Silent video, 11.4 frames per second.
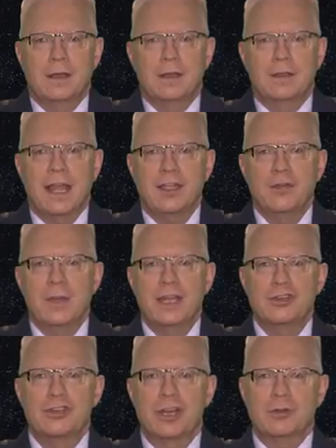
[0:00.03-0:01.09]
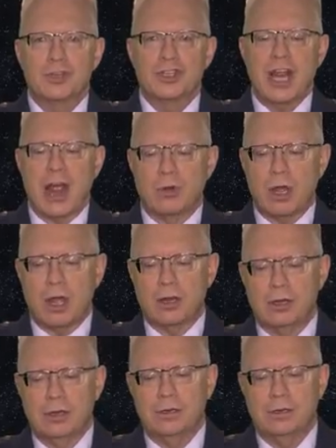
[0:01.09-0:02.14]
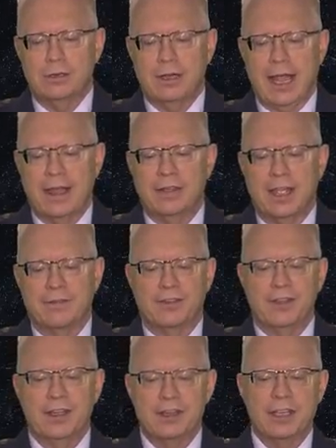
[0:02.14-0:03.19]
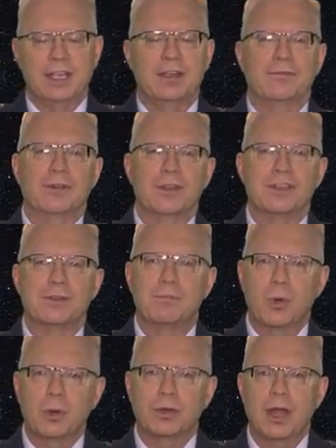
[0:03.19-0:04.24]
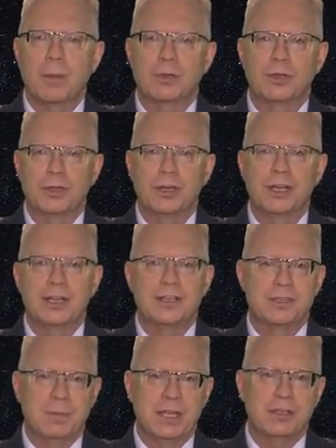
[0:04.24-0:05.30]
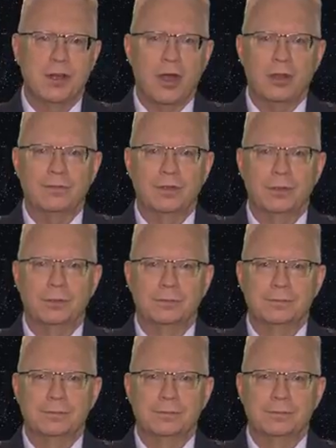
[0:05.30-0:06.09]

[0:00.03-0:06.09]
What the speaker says: Thank you, Major General Staudacher and the AFCEA team for this important opportunity to speak to all of you.